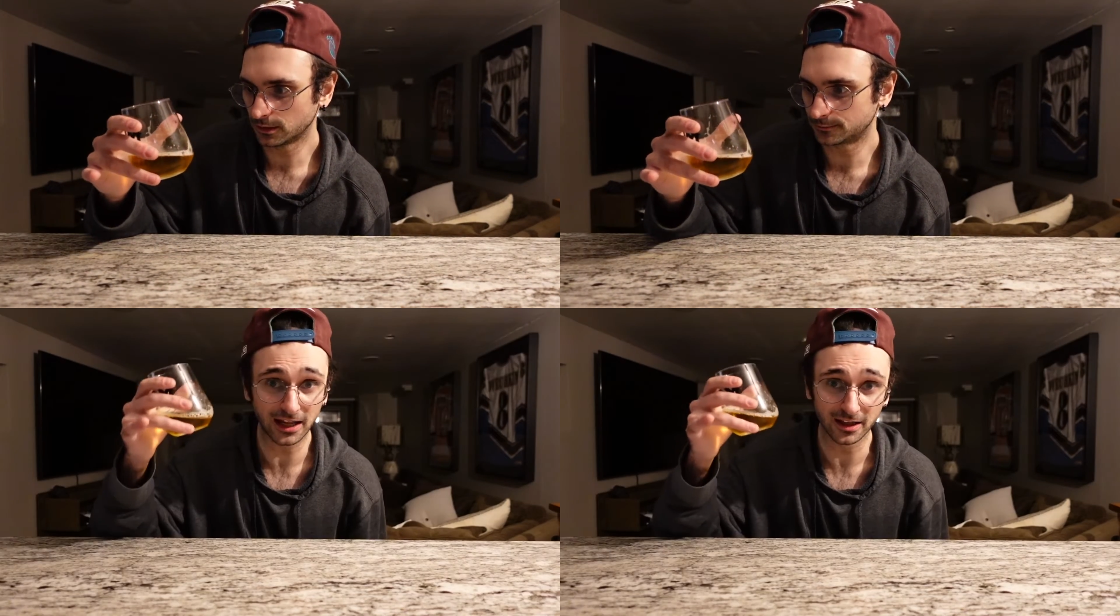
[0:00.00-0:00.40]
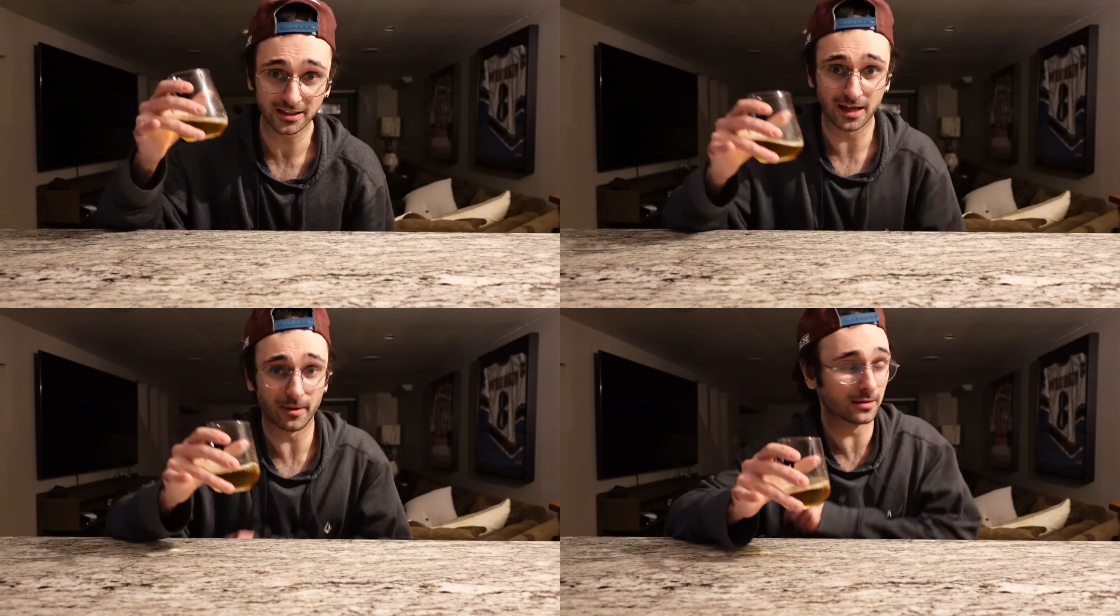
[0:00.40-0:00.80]
I like
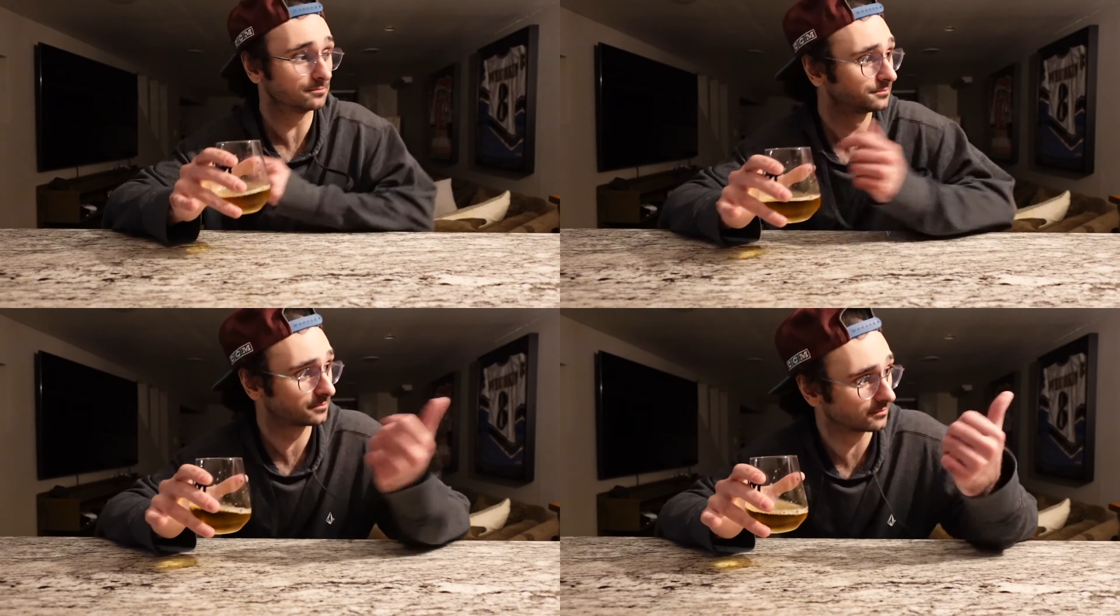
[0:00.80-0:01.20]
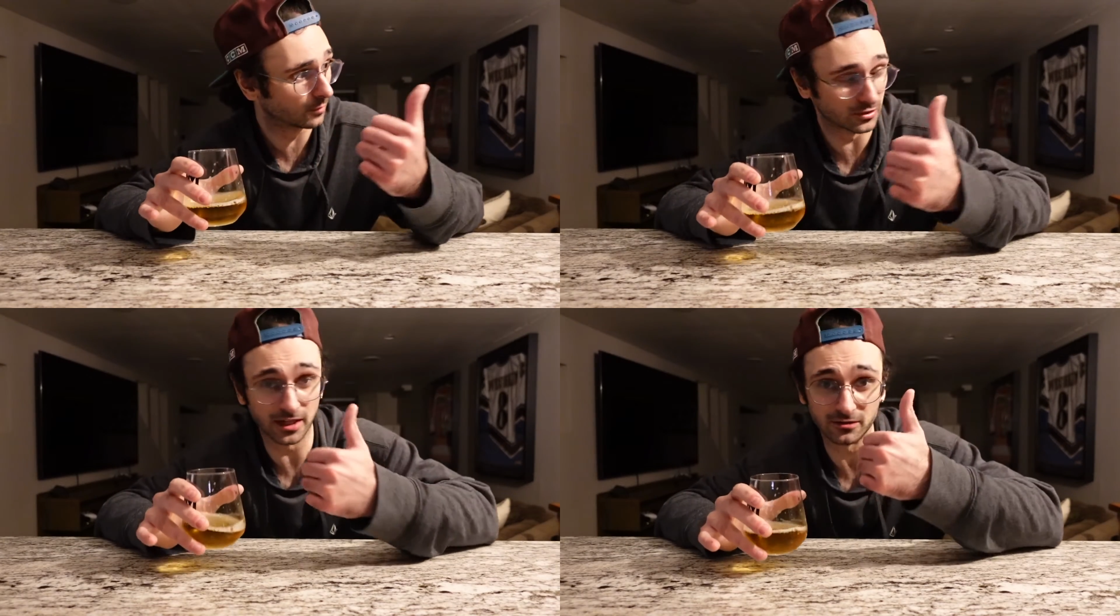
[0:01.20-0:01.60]
that, man.
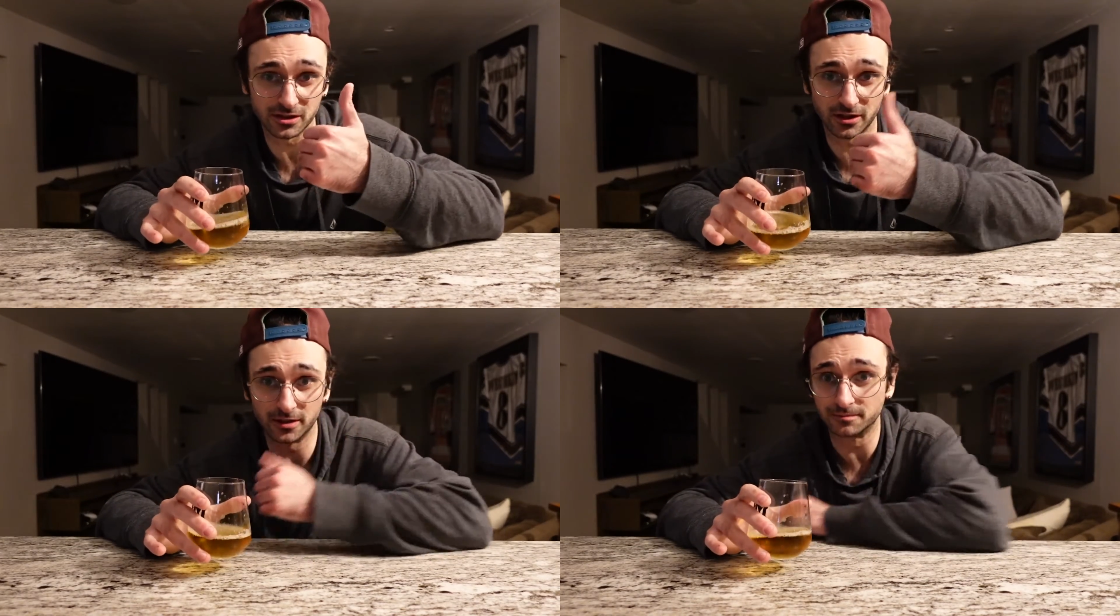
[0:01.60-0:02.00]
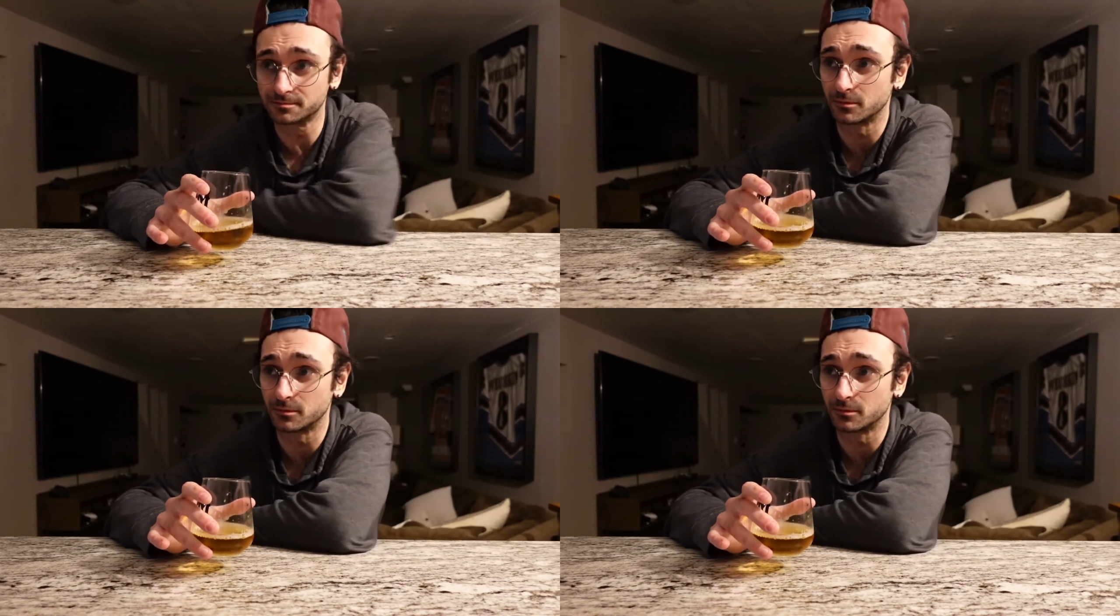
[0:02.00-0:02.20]
Modelo's good.